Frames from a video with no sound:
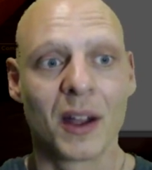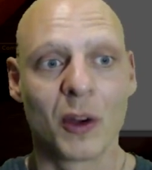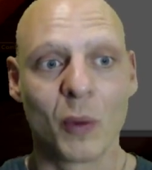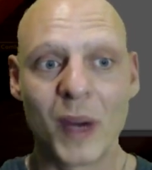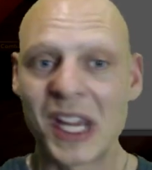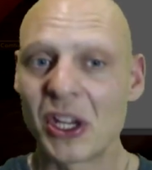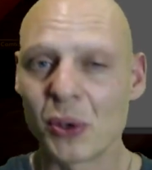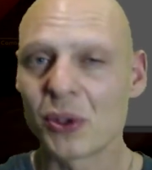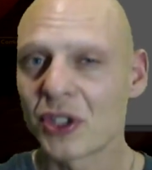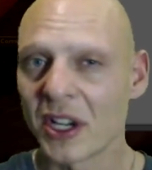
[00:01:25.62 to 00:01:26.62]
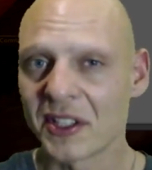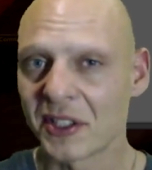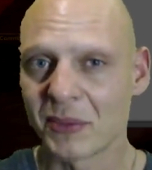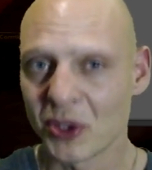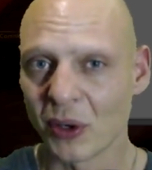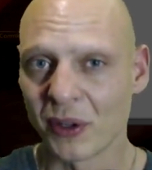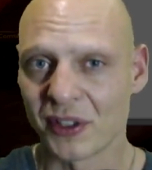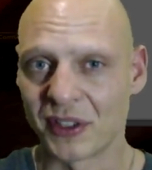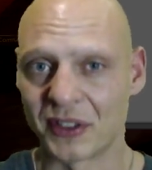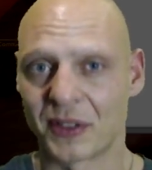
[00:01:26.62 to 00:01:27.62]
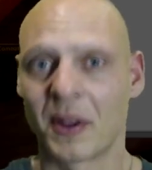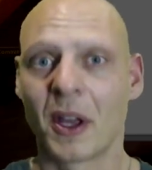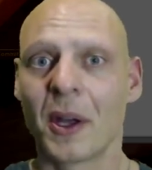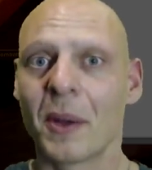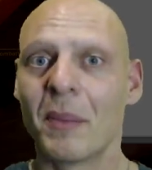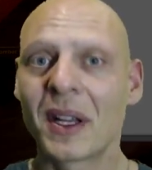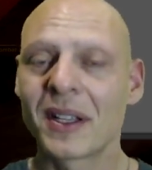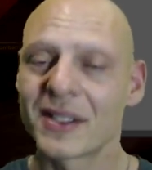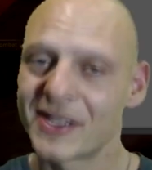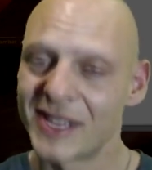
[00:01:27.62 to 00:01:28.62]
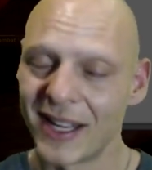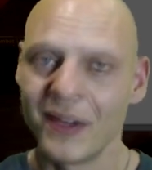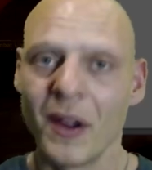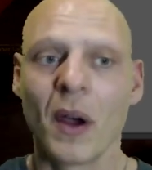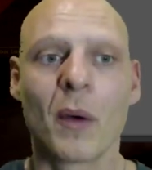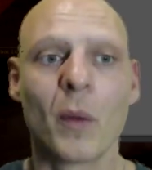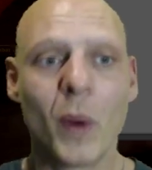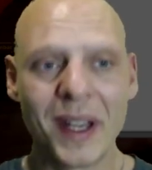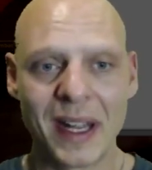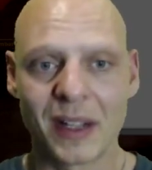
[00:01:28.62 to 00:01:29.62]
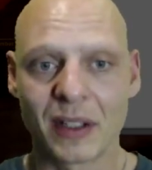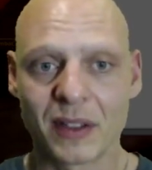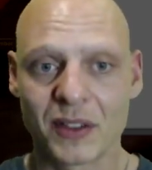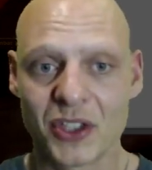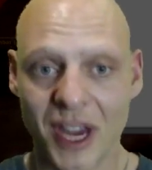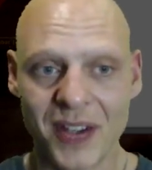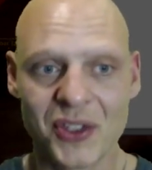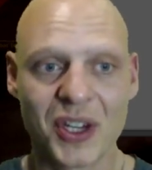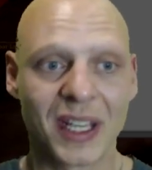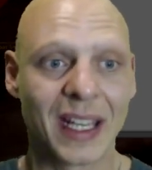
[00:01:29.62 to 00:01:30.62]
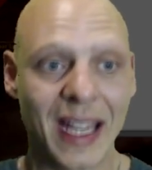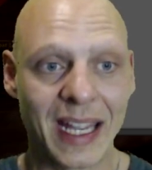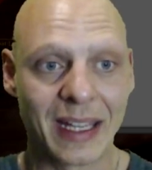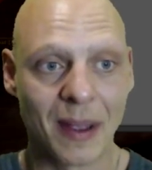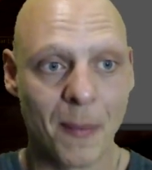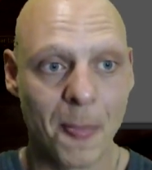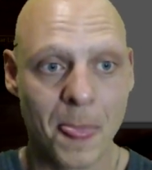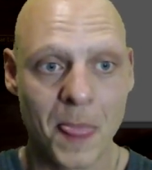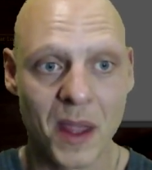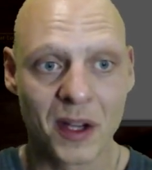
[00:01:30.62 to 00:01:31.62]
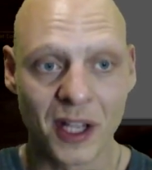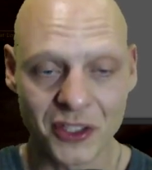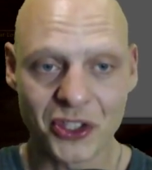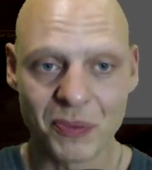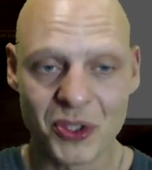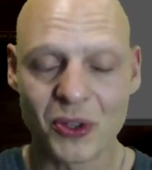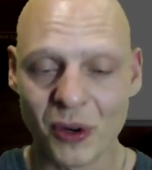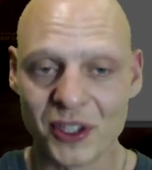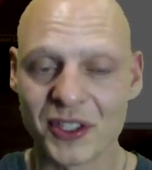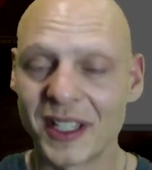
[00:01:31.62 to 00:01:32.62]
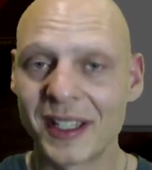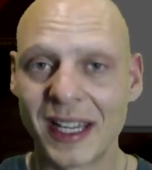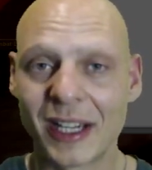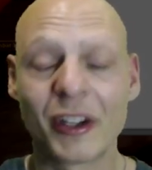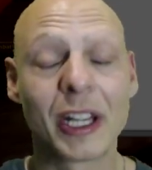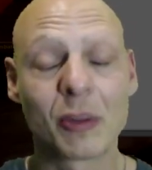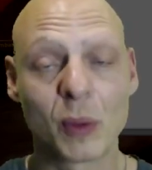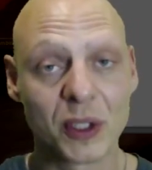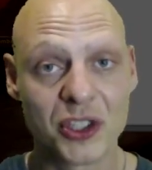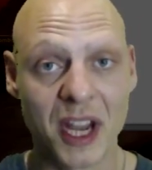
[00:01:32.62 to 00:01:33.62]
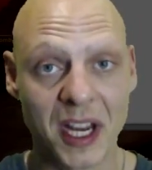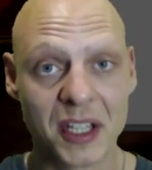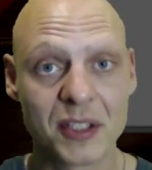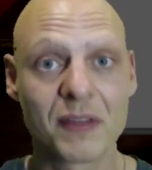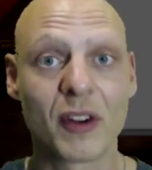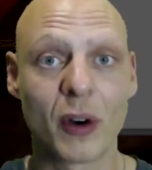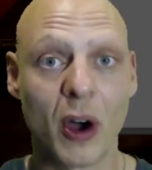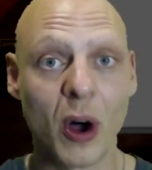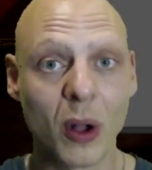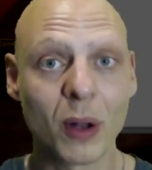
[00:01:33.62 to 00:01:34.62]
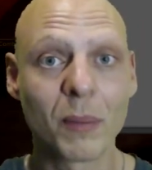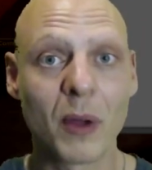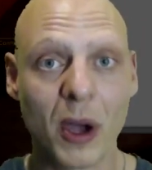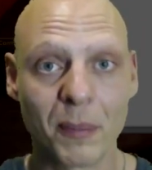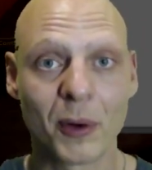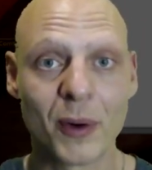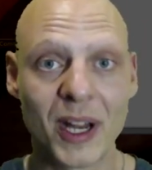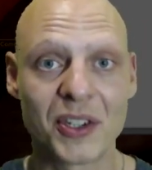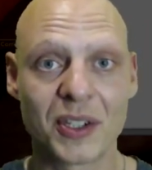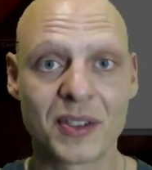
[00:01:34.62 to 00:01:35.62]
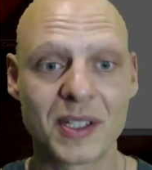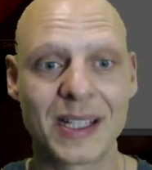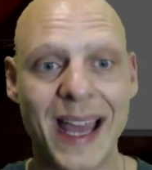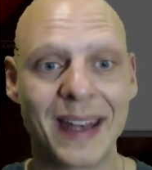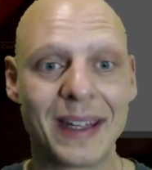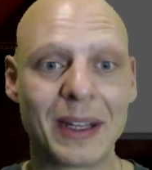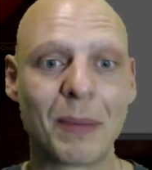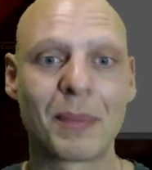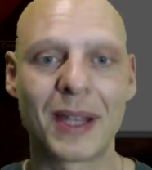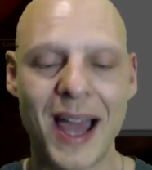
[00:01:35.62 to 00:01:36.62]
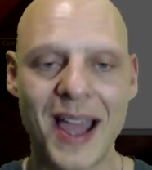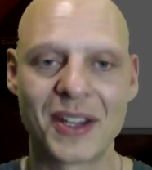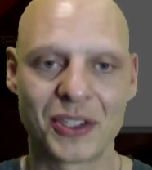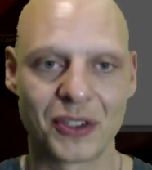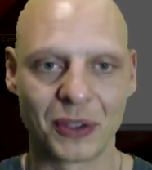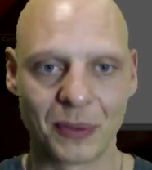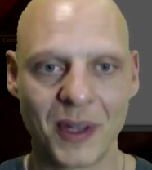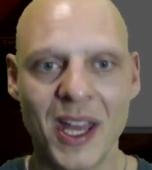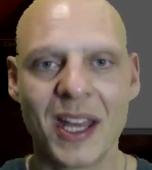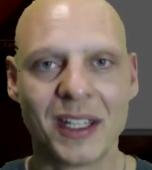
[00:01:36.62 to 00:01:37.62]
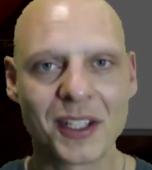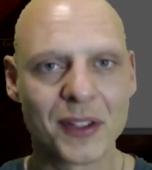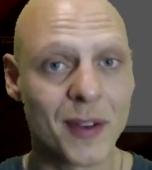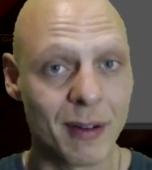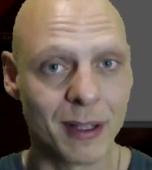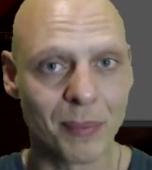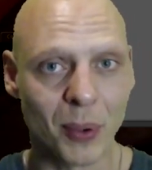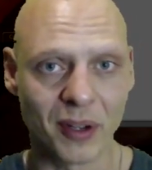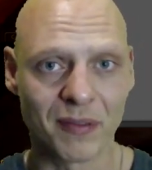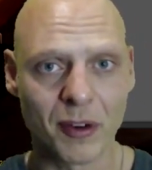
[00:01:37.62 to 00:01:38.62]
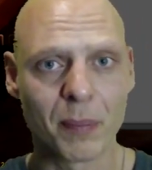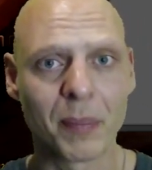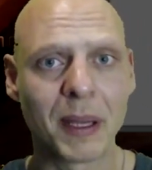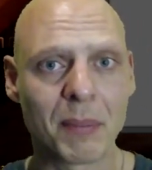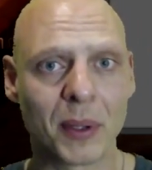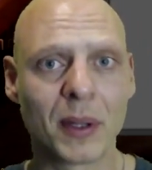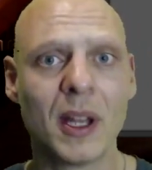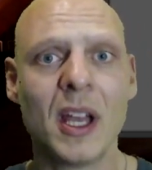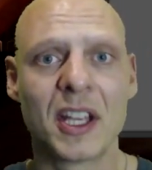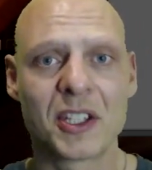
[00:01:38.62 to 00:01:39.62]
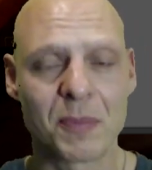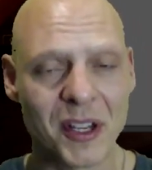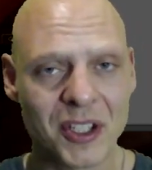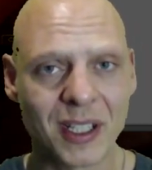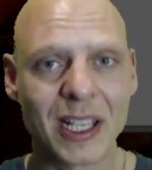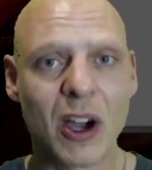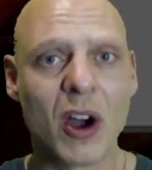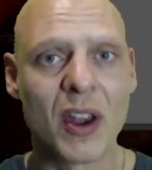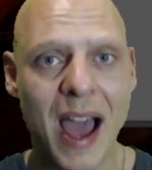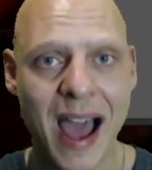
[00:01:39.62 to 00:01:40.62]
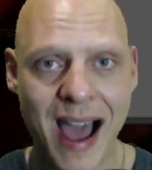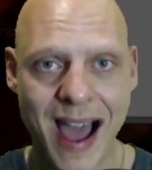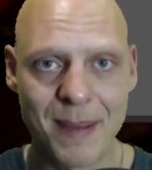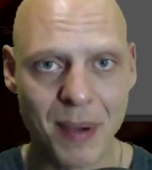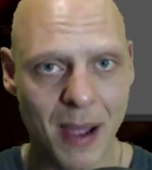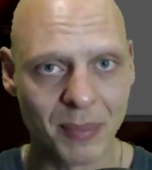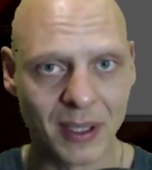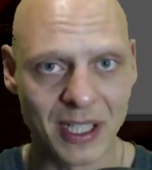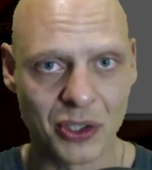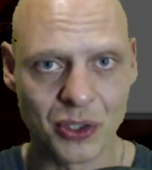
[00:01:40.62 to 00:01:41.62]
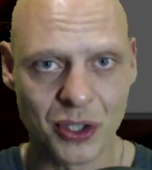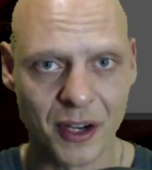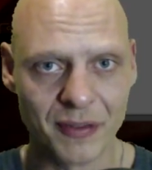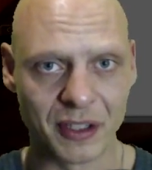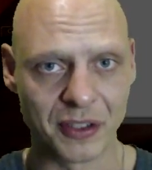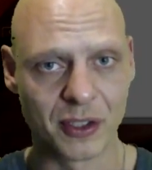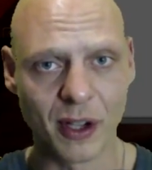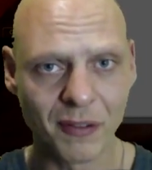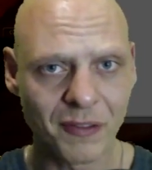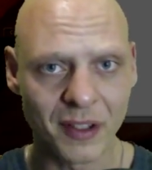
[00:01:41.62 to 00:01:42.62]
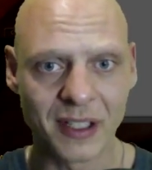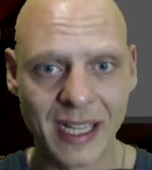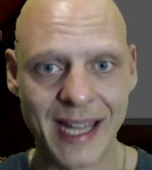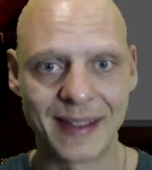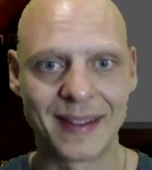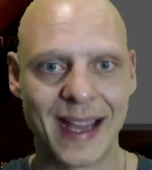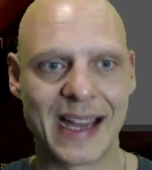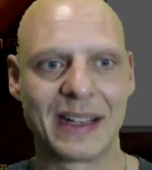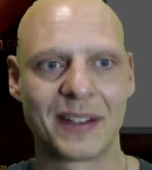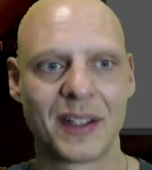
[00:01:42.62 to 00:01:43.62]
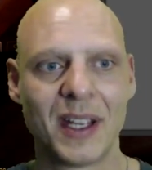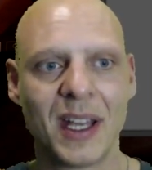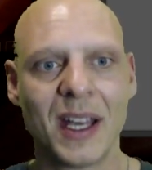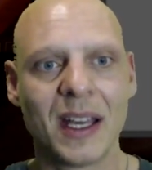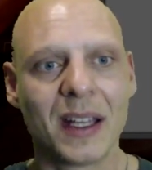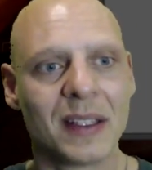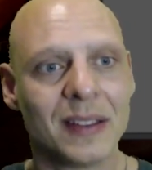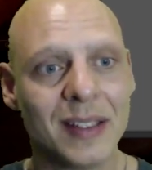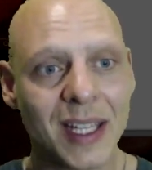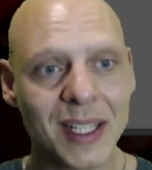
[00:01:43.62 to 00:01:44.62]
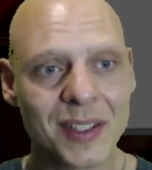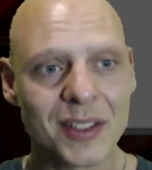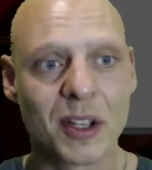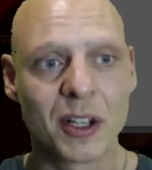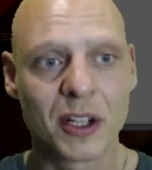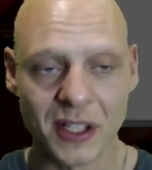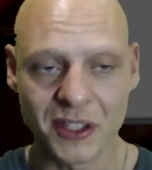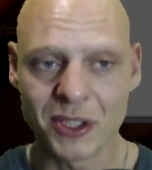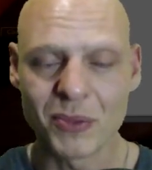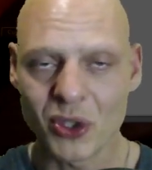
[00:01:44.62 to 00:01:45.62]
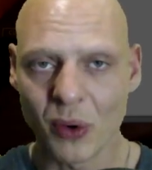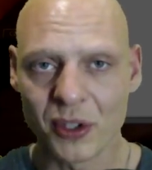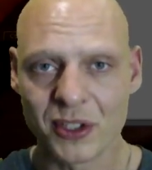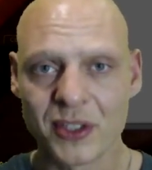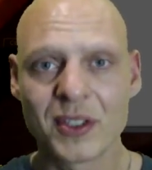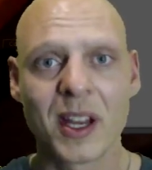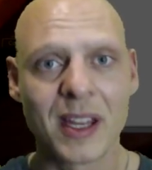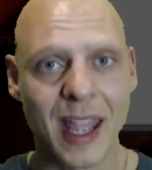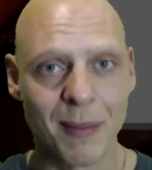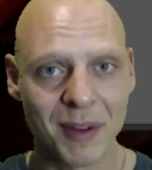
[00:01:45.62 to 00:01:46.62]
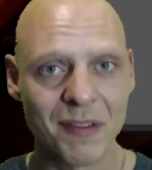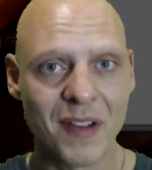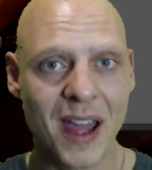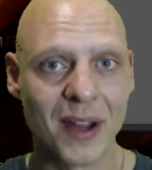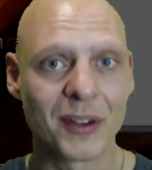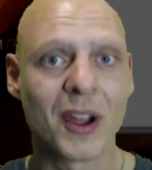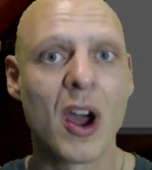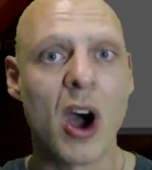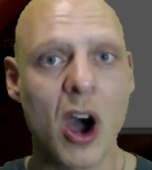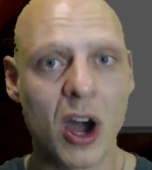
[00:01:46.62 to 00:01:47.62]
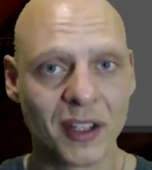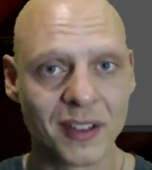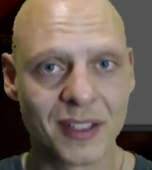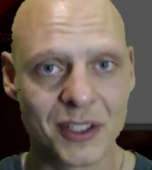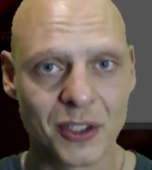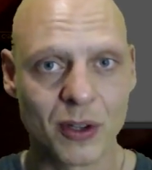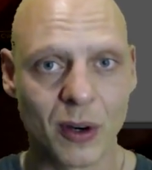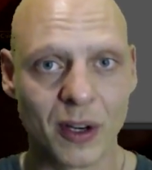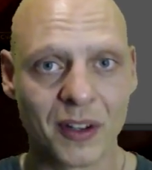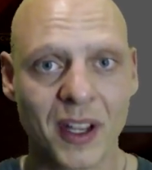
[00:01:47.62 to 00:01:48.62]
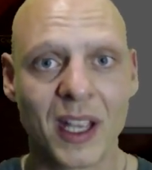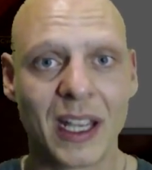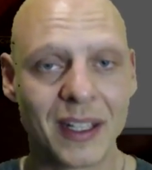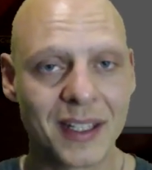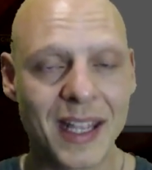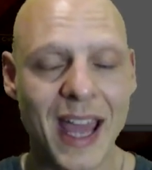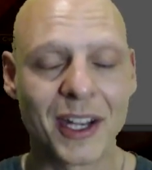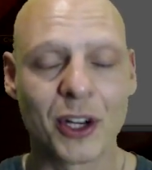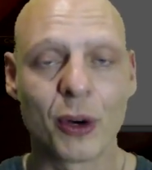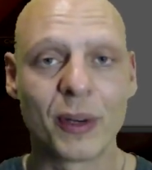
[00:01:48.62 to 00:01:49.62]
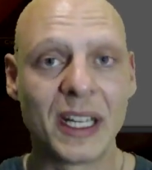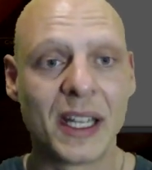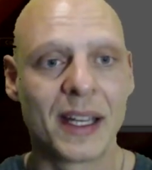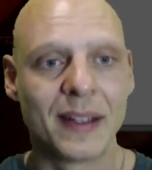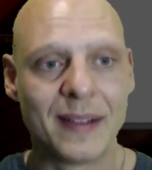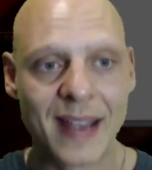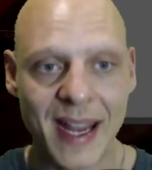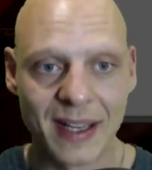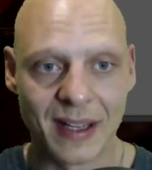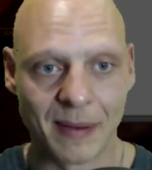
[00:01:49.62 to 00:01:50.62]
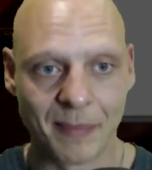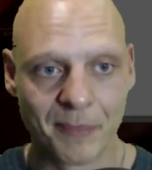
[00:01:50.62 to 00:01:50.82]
we use custom sources because then with changing a custom source in here, it will change for all operations that it applies to. This is very important for people, especially on high population servers. Don't forget that. These custom sources can be found on the Discord in the category data.